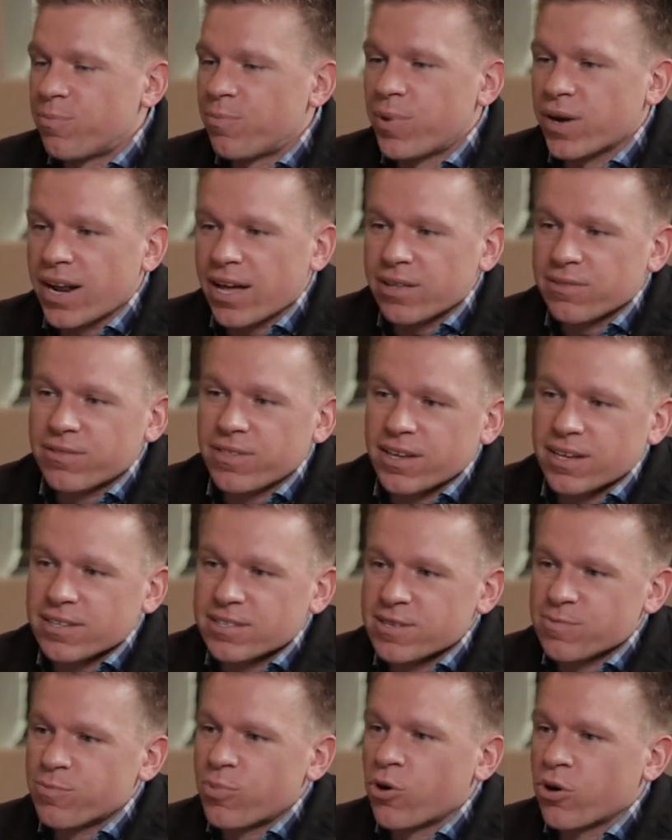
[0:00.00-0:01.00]
But I think
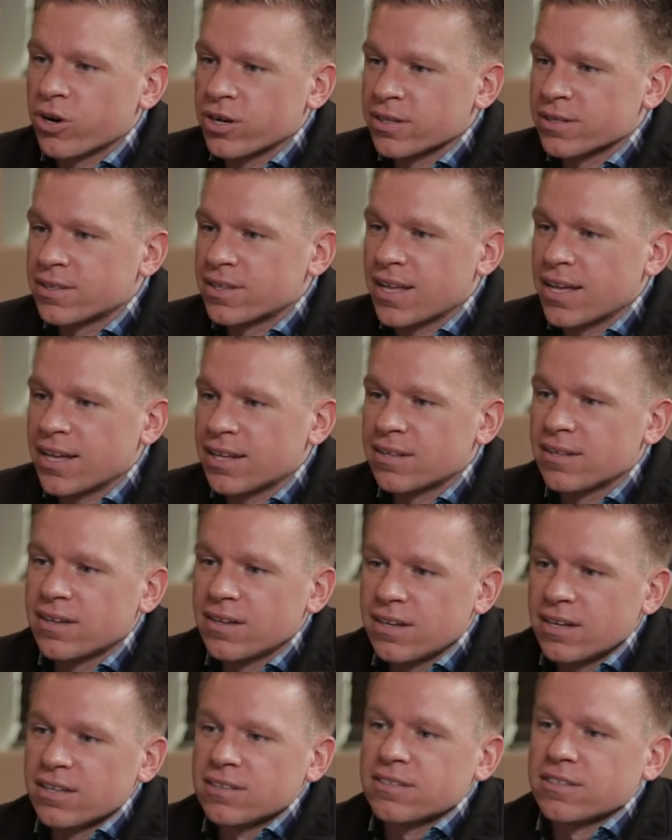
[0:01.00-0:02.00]
it's important
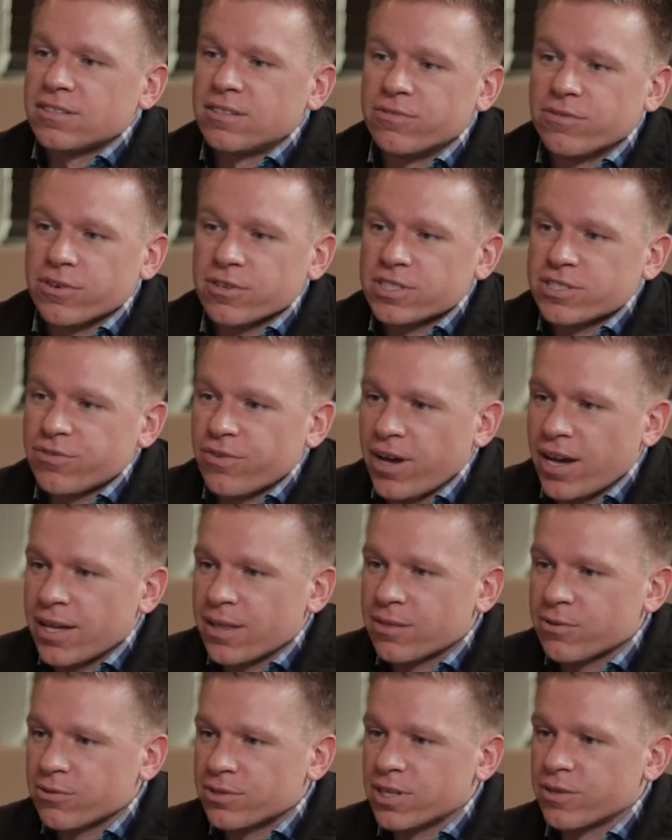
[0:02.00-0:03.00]
to diversify
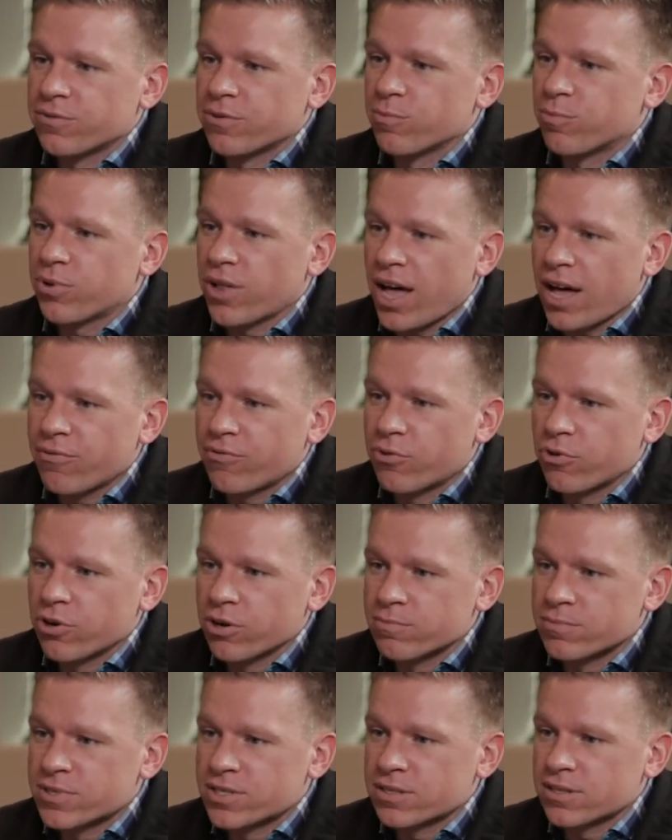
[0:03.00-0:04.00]
through different
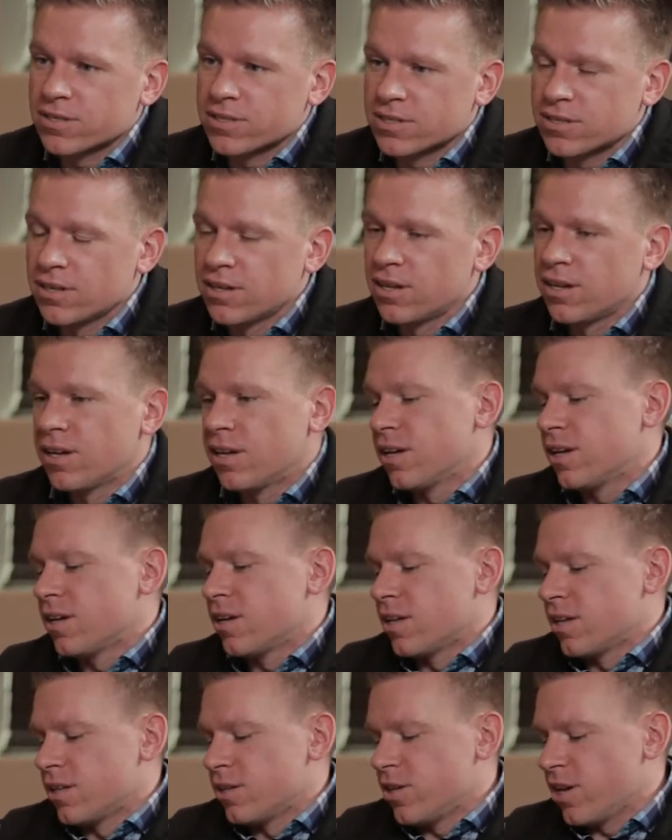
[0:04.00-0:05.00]
platforms, because
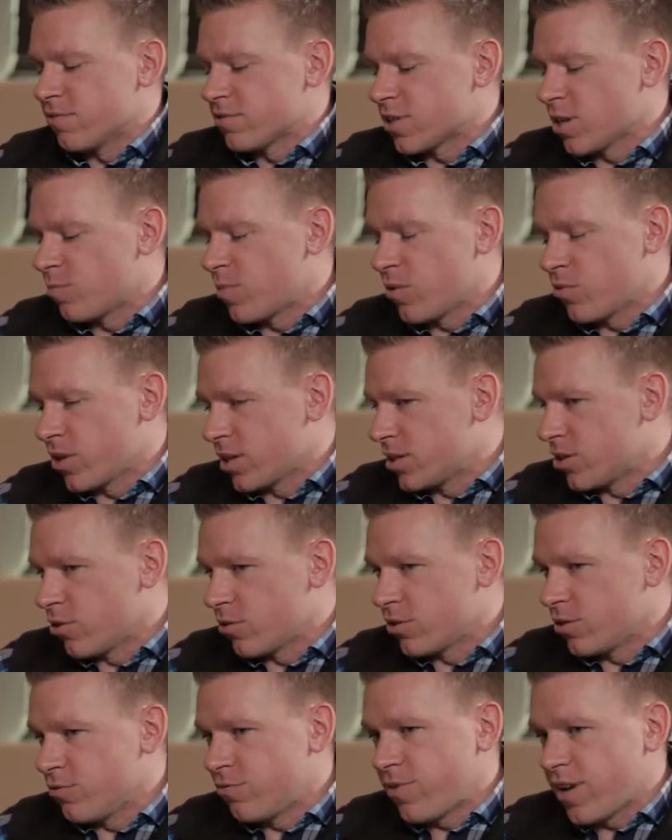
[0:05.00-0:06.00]
you have some people that
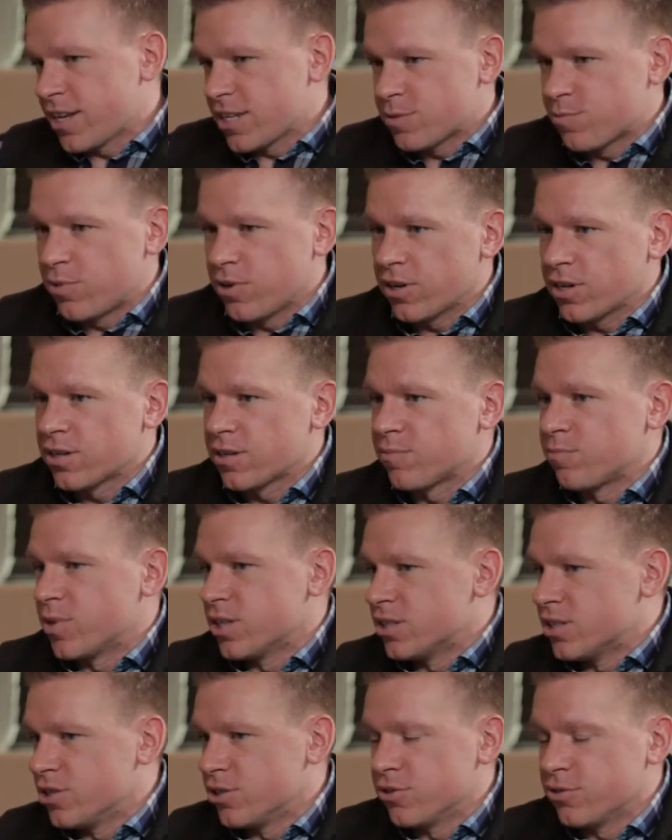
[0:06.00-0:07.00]
don't do Facebook,
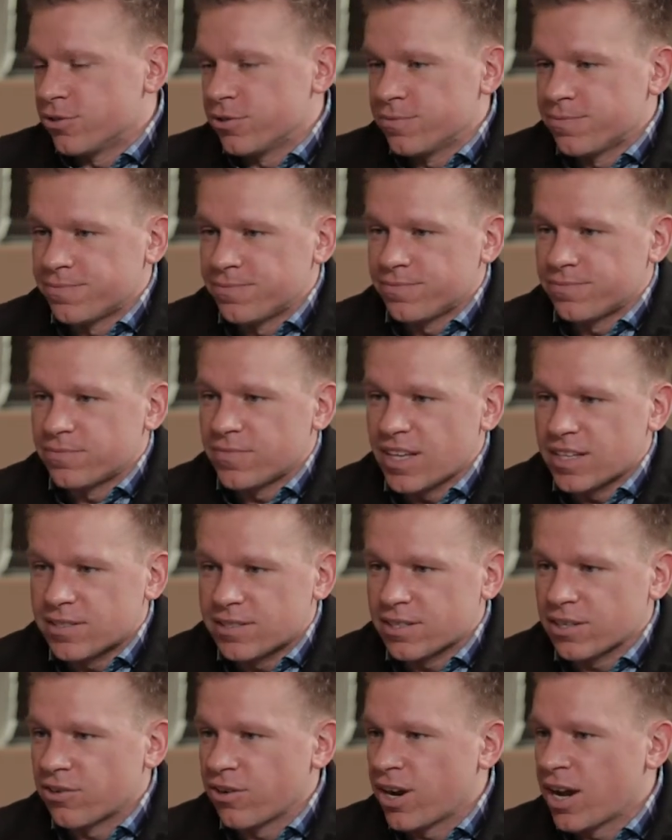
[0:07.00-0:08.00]
but do
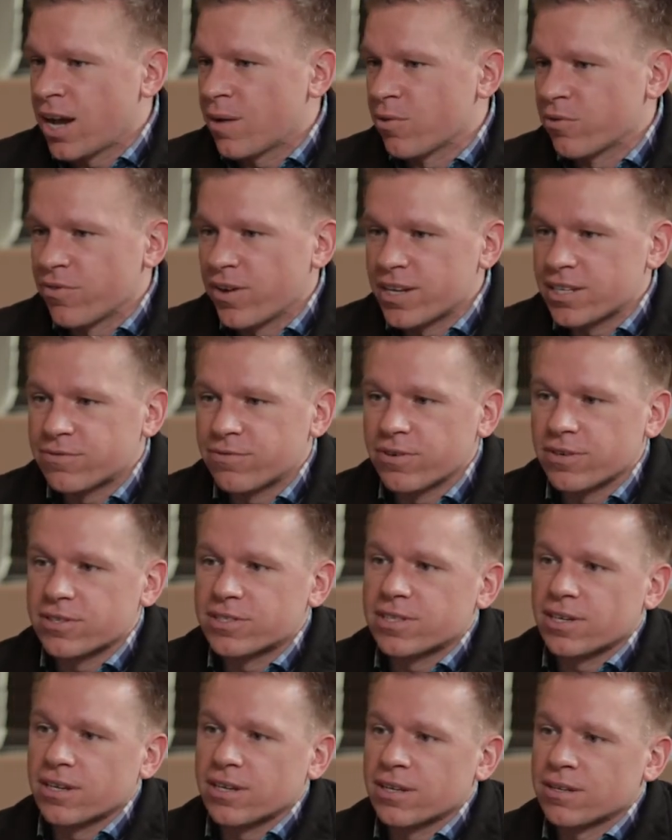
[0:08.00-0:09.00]
Instagram or vice
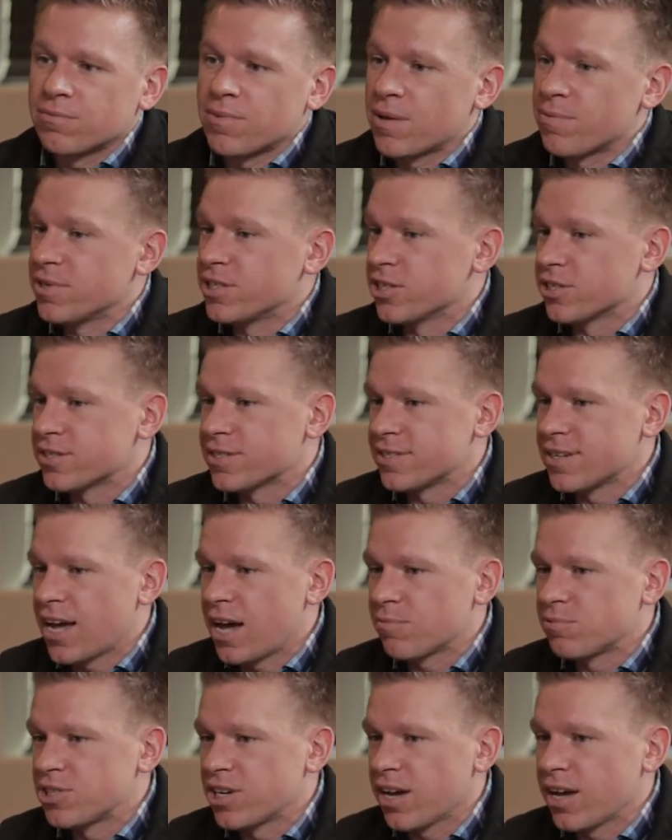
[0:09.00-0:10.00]
versa, maybe just
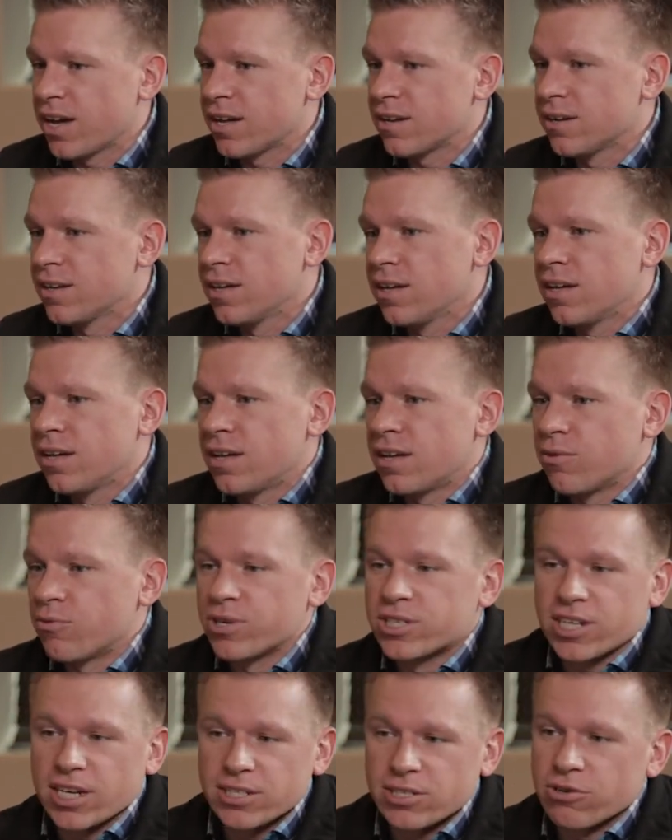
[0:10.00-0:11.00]
Snapchat,
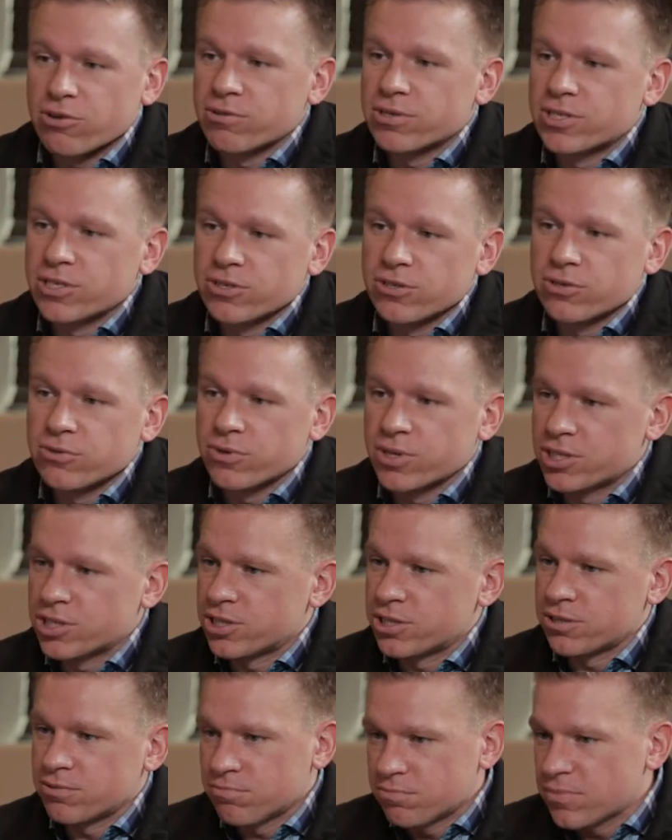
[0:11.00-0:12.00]
which I don't do,
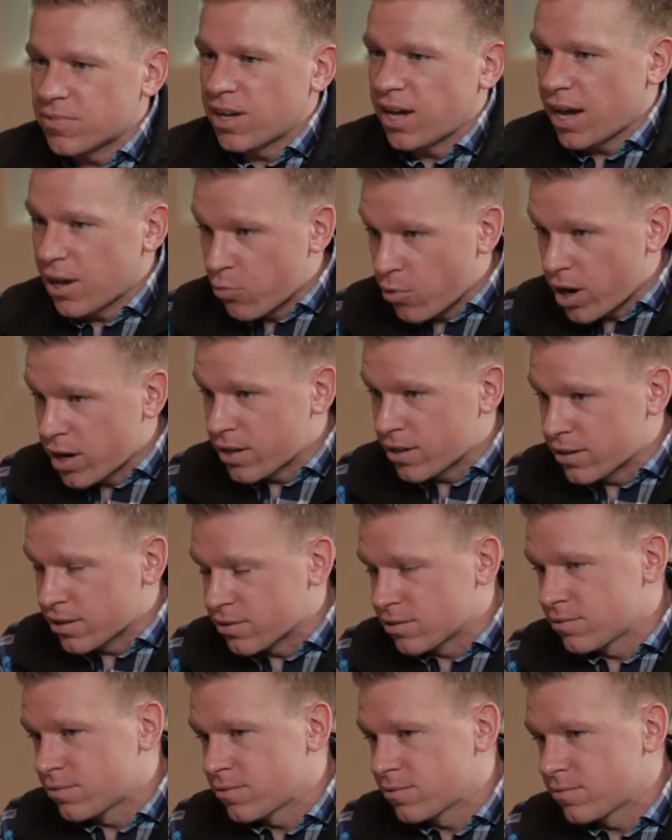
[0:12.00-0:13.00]
which I want
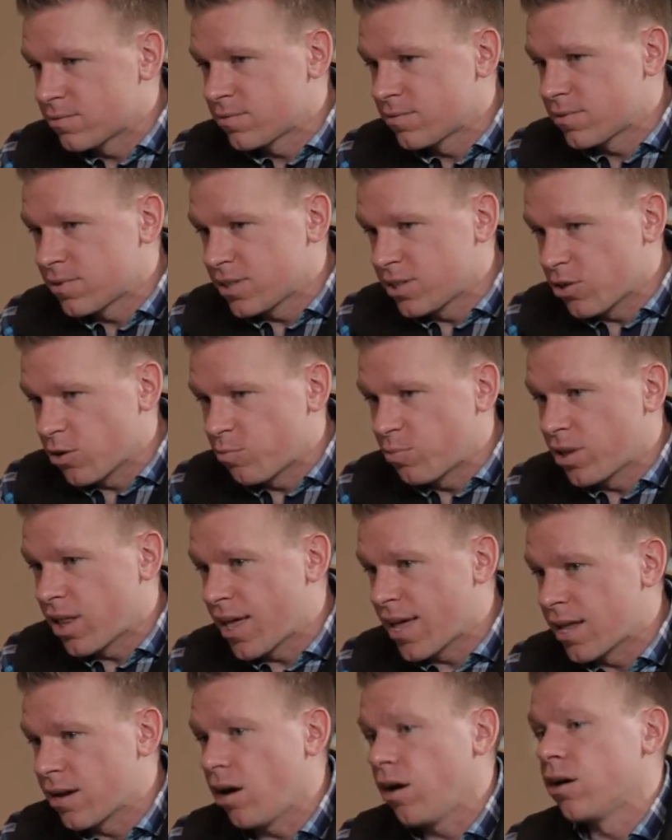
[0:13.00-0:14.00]
to,
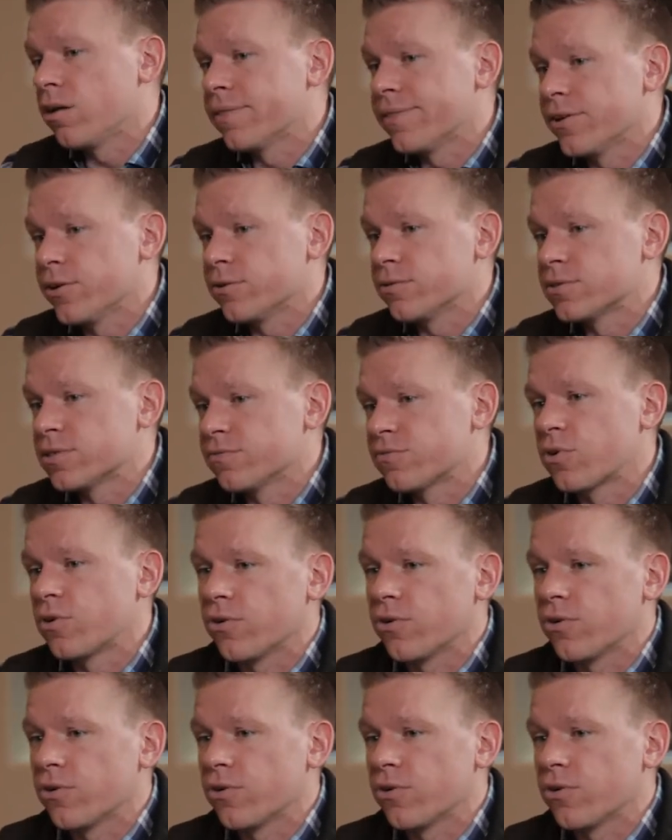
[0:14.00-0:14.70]
play in all of those, of